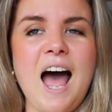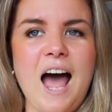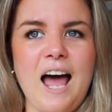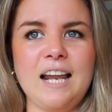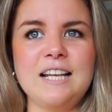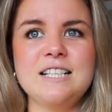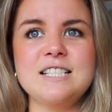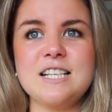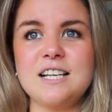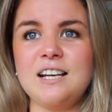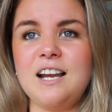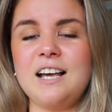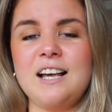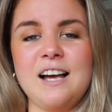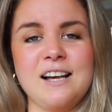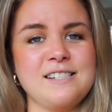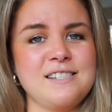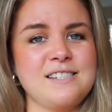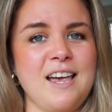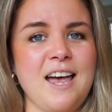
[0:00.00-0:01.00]
And like
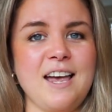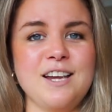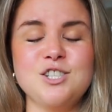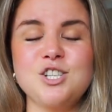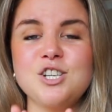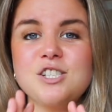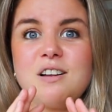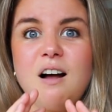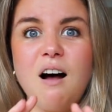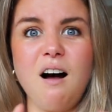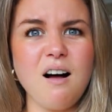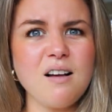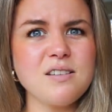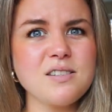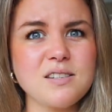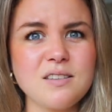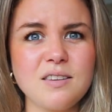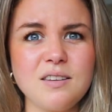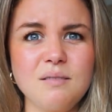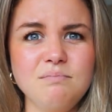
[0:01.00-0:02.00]
I say, just
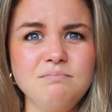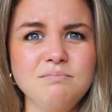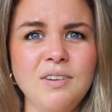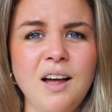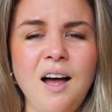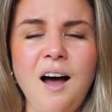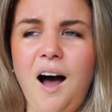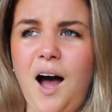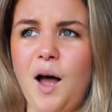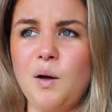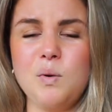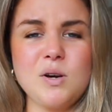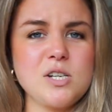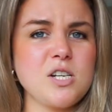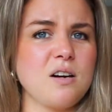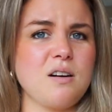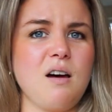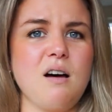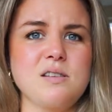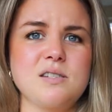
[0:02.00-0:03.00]
ask them. I wish
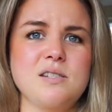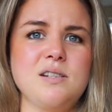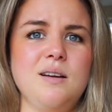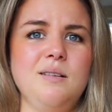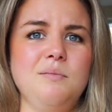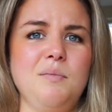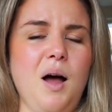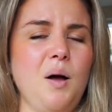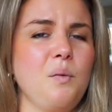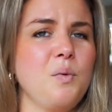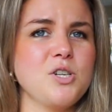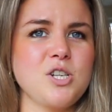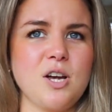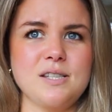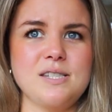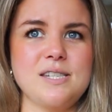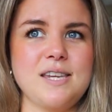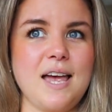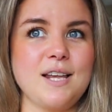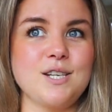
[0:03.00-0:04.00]
I'd asked him. I wish
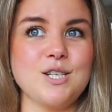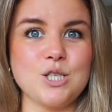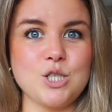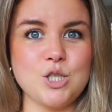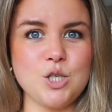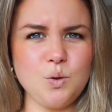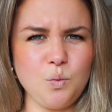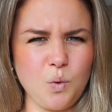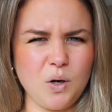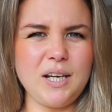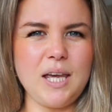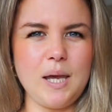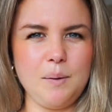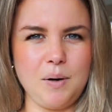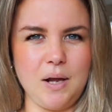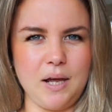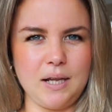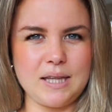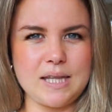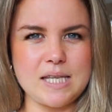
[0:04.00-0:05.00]
I'd said, do you want to
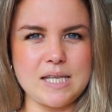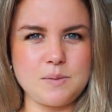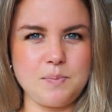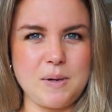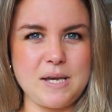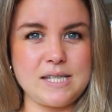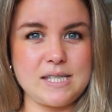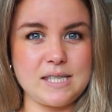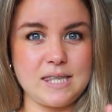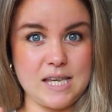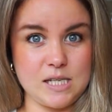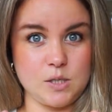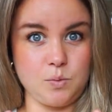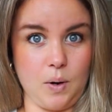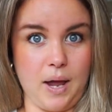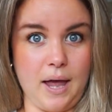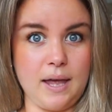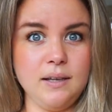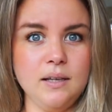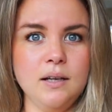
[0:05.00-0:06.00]
keep learning this piece this
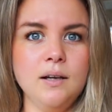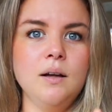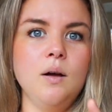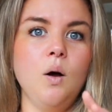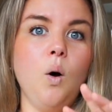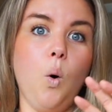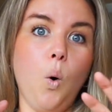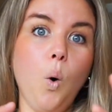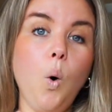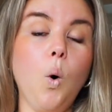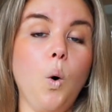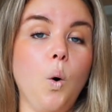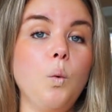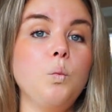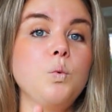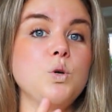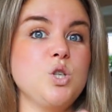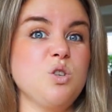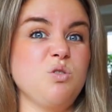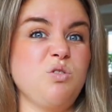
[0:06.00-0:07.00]
way? Or
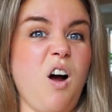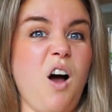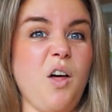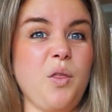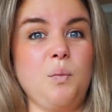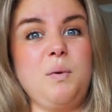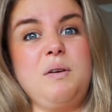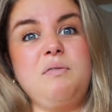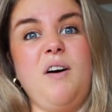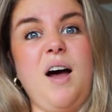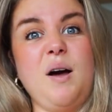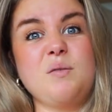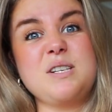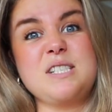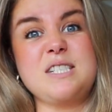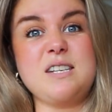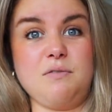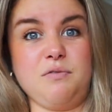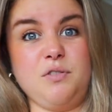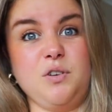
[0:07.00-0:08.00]
would you rather we found a
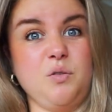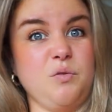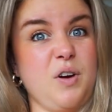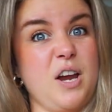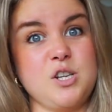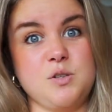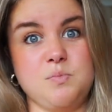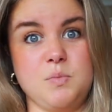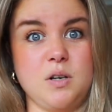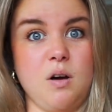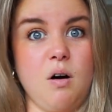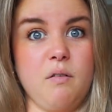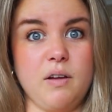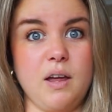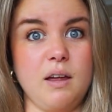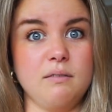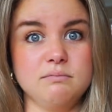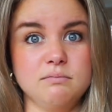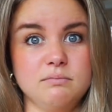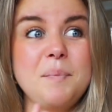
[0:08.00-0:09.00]
different arrangement of
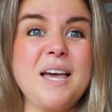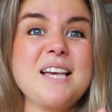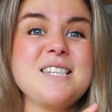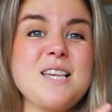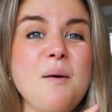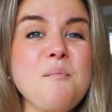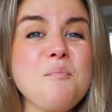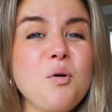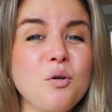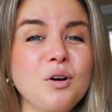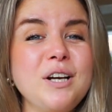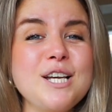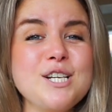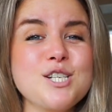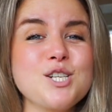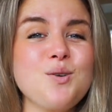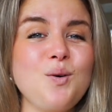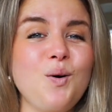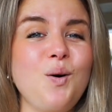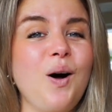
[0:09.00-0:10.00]
it? Because I'm pretty
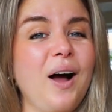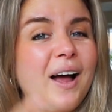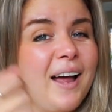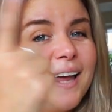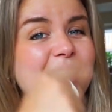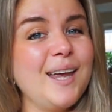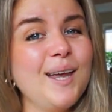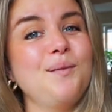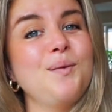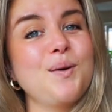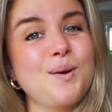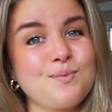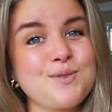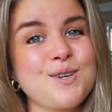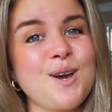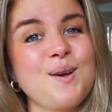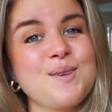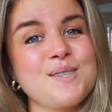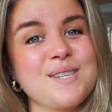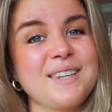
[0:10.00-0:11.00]
sure he would have
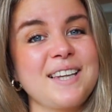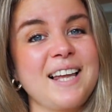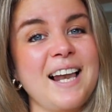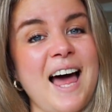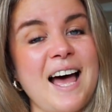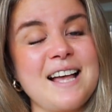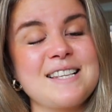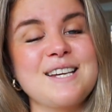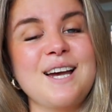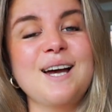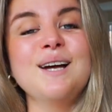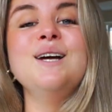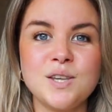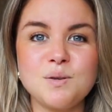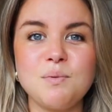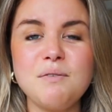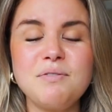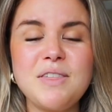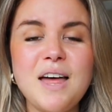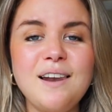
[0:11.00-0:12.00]
chosen the latter.
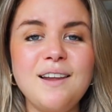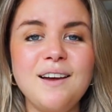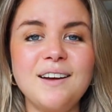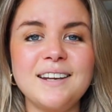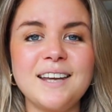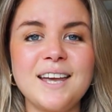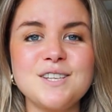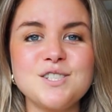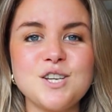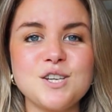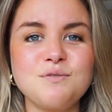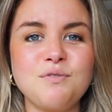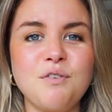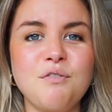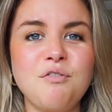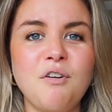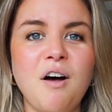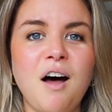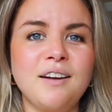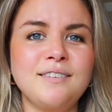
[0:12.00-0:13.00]
So if they're learning it just for
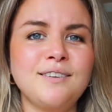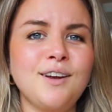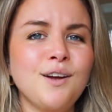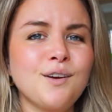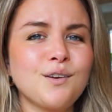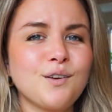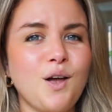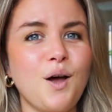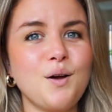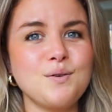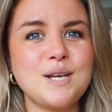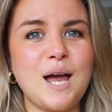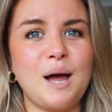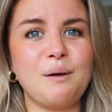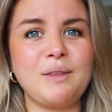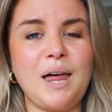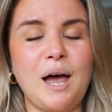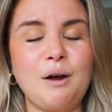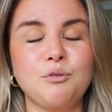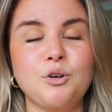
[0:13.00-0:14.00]
fun, go
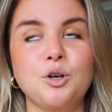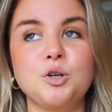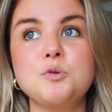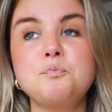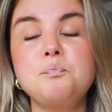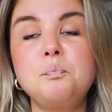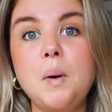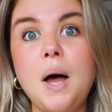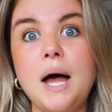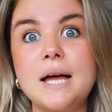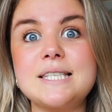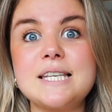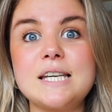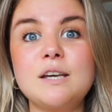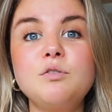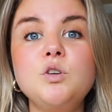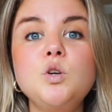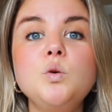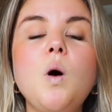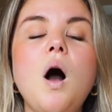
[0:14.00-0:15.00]
down that route. But
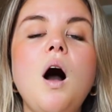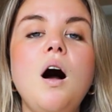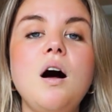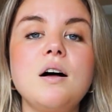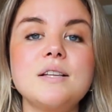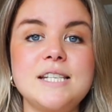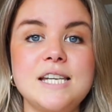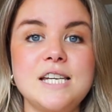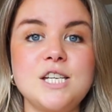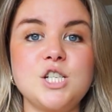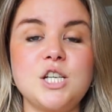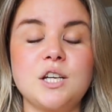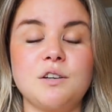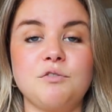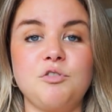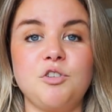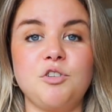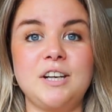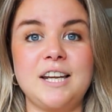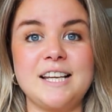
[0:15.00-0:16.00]
if you are
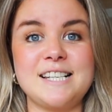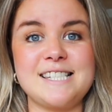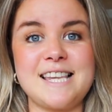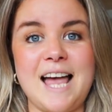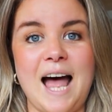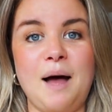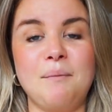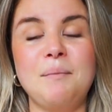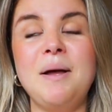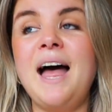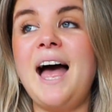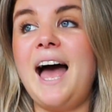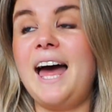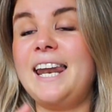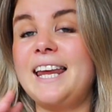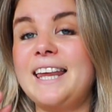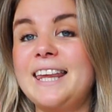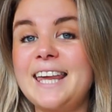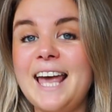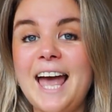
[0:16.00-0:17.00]
teaching for an exam, and
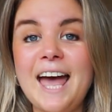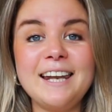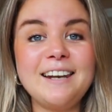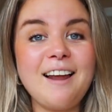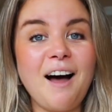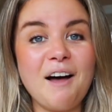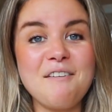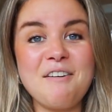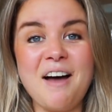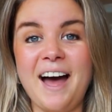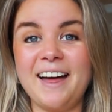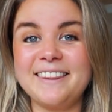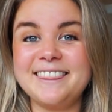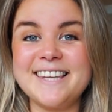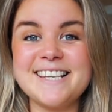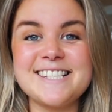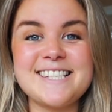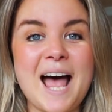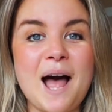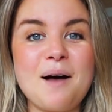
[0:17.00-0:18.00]
again, I've had
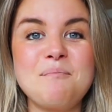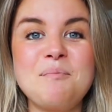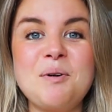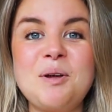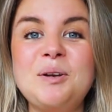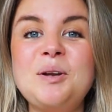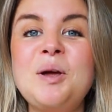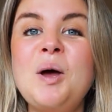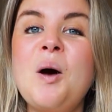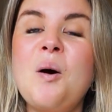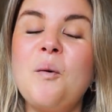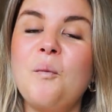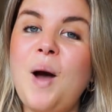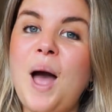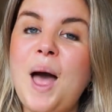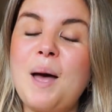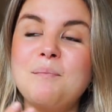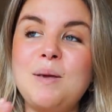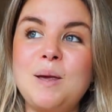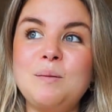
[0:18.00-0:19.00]
this happen
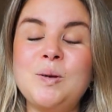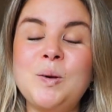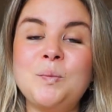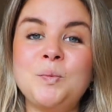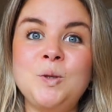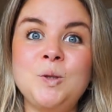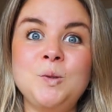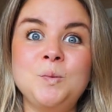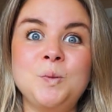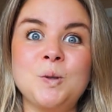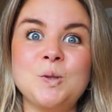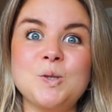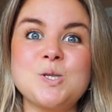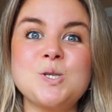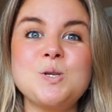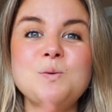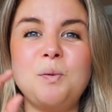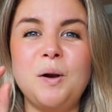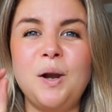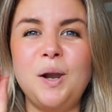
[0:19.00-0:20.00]
where maybe a pupil
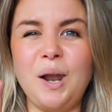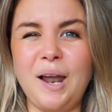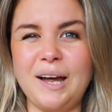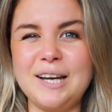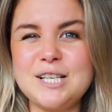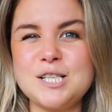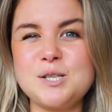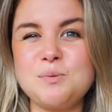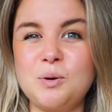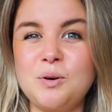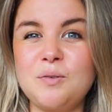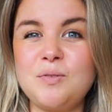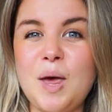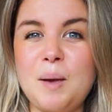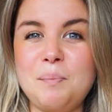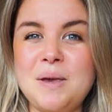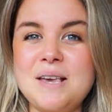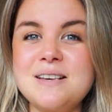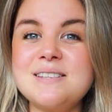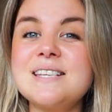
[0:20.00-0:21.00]
super likes one of
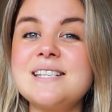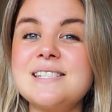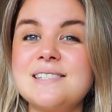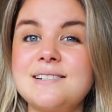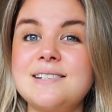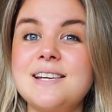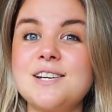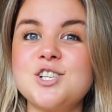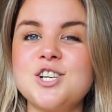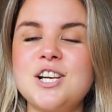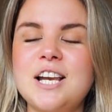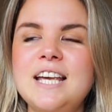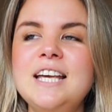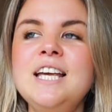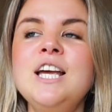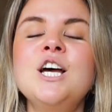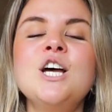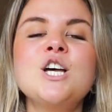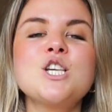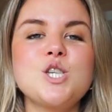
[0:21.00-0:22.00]
their pieces initially,
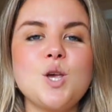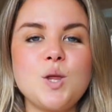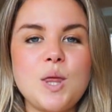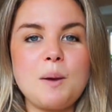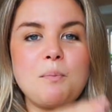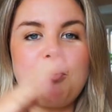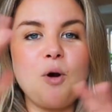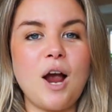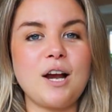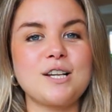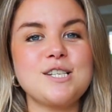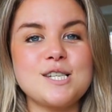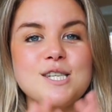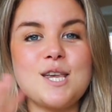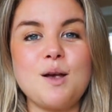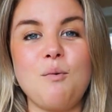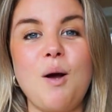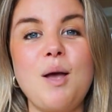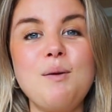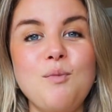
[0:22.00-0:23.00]
so they practice
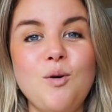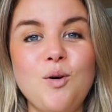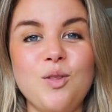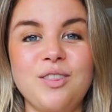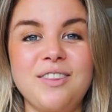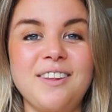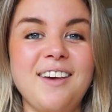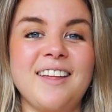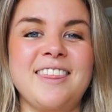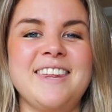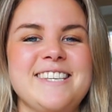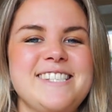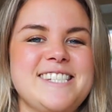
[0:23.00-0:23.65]
it way more than the other